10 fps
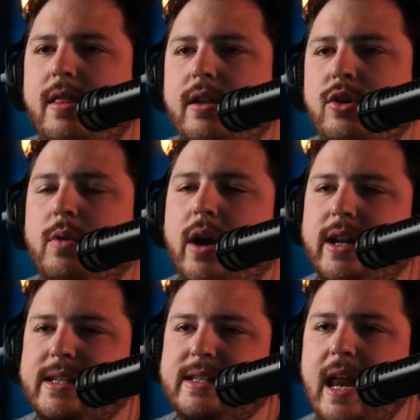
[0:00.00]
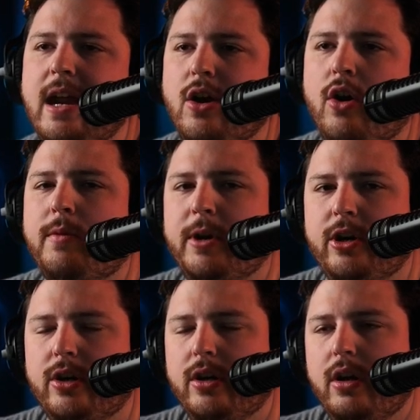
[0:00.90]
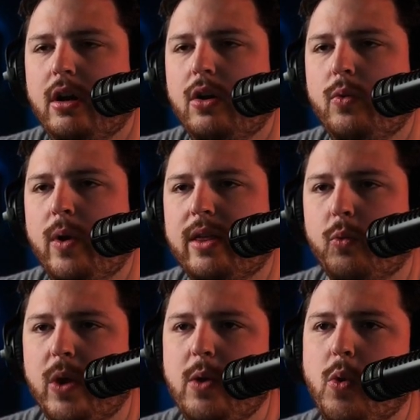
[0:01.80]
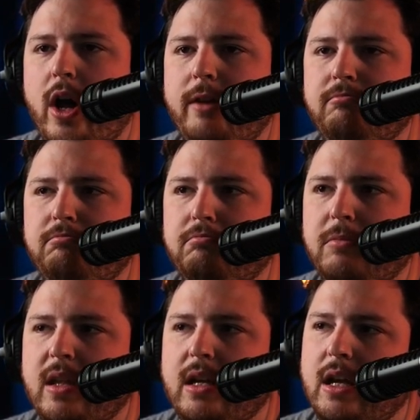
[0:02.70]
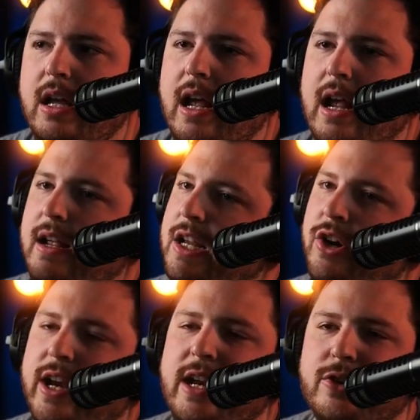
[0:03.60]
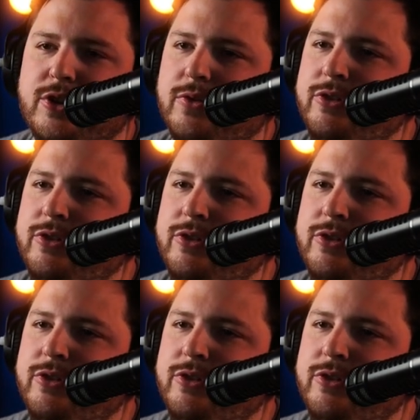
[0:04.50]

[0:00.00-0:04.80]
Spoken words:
You run a stake Arbiter with We1. Your heals are